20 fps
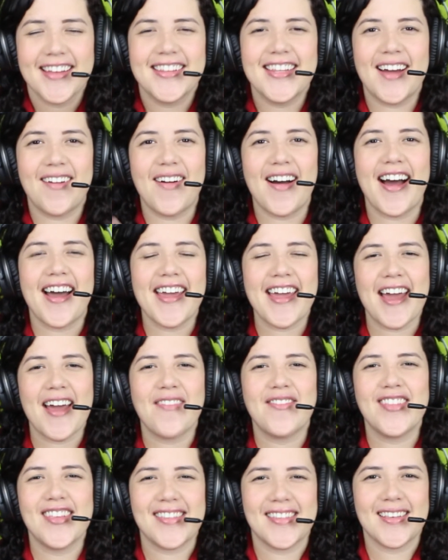Now, I
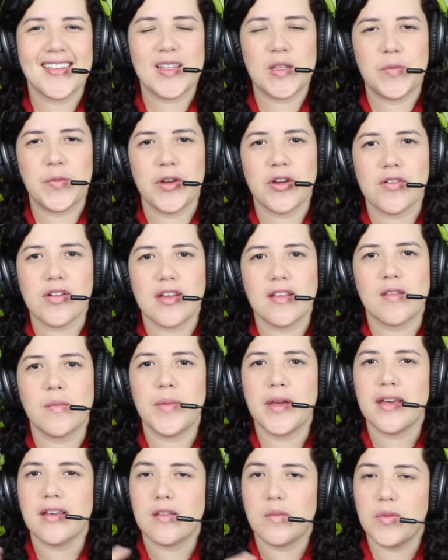have this experience
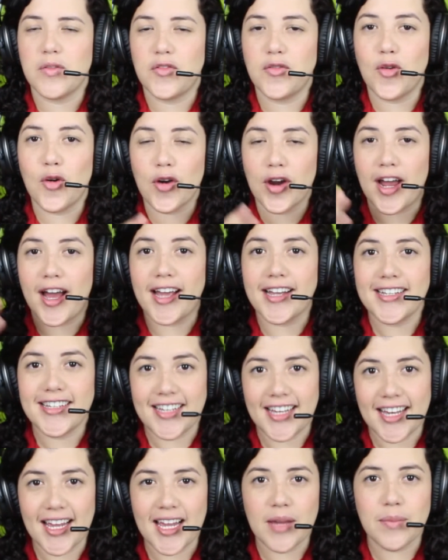because before I
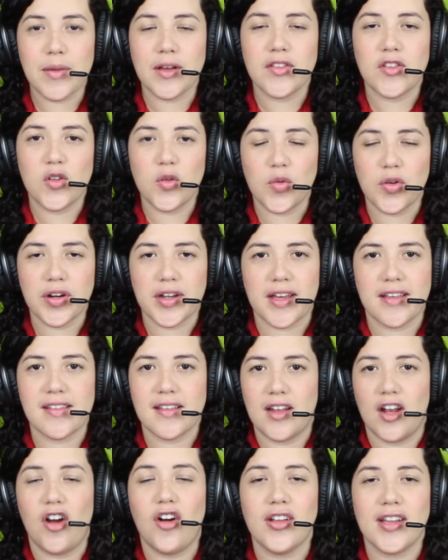came to work as
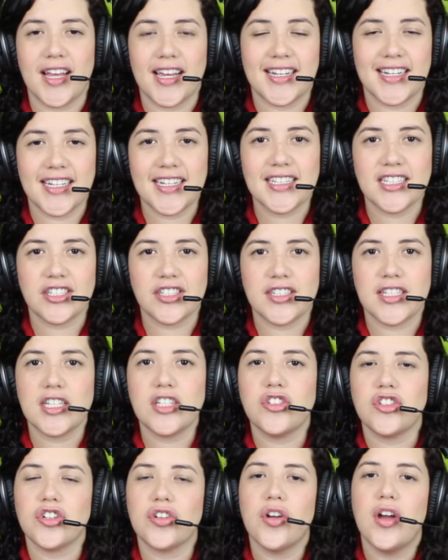an online English
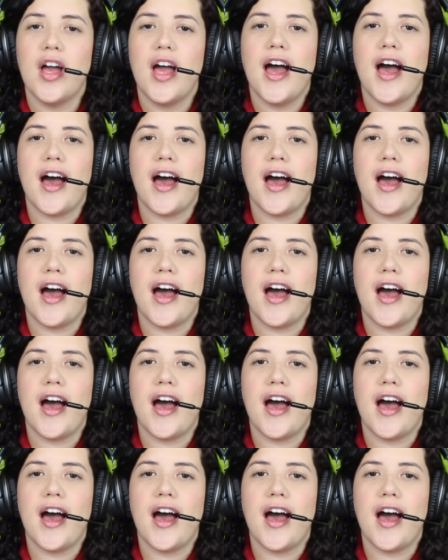teacher,